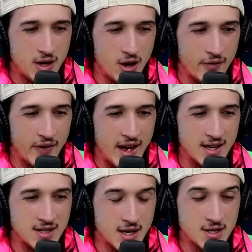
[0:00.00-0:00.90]
on
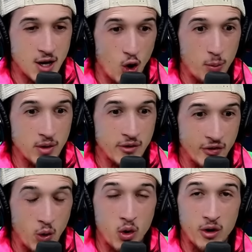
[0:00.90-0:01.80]
that doesn't open the
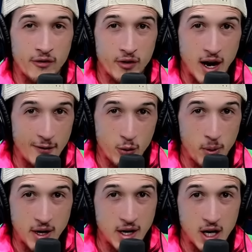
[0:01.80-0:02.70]
floor for
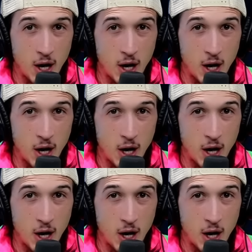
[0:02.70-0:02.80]
everybody to no,